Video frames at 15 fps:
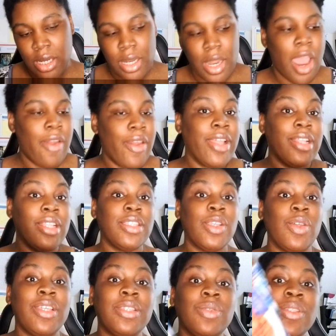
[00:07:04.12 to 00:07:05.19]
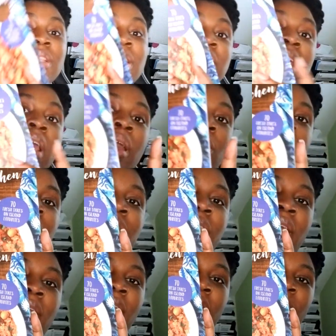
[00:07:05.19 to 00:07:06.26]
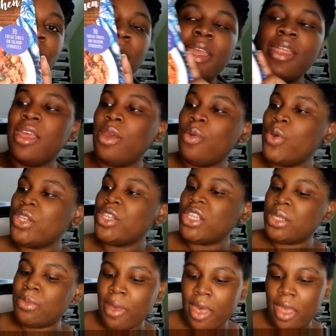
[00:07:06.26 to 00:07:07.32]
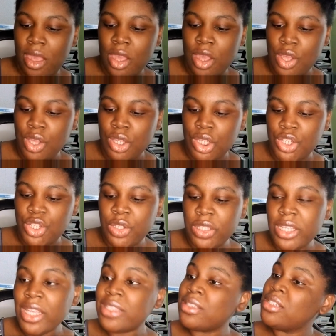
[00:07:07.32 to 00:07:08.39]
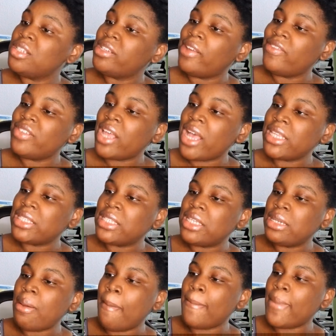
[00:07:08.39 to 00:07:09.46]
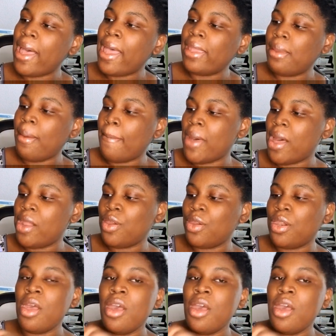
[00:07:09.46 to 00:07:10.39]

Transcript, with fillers: All right, so this was the second book that came in it, which is by Julius the Chef Jackson, My Modern